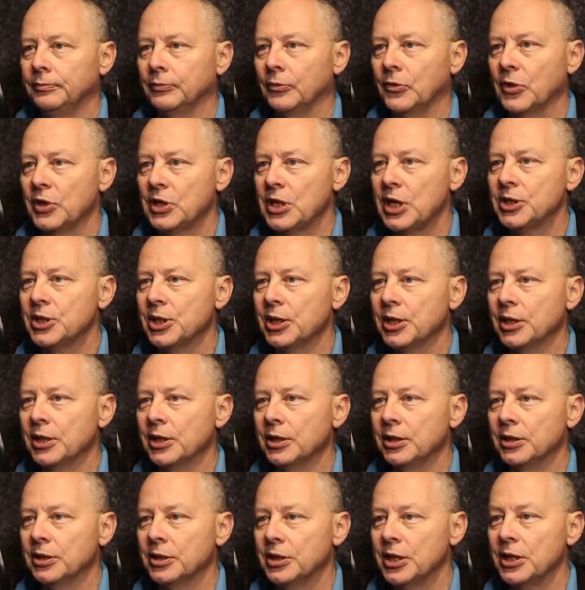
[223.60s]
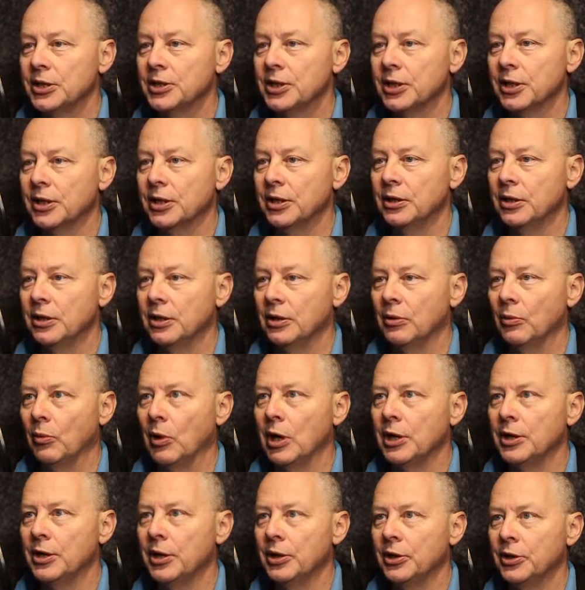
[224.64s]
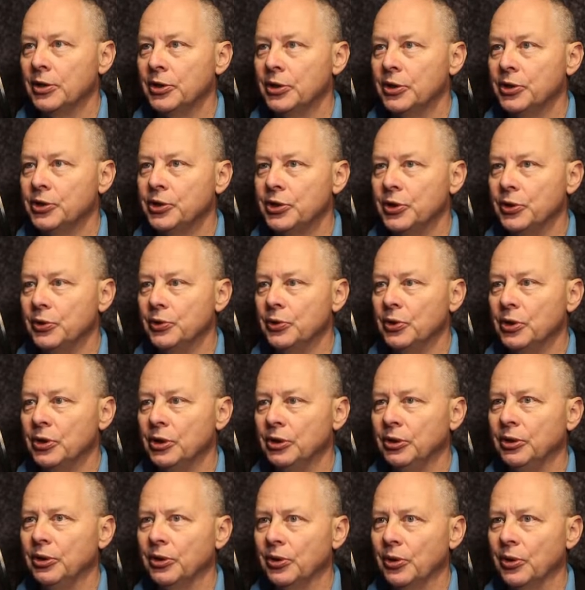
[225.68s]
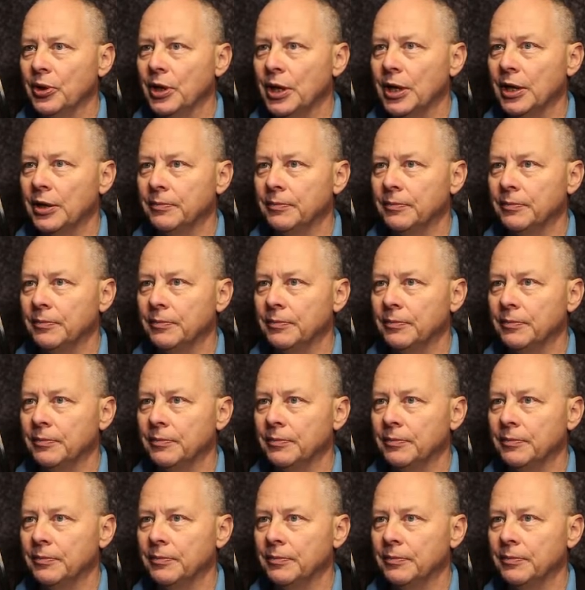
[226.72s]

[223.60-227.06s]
Testing, testing, 1, 2, 3.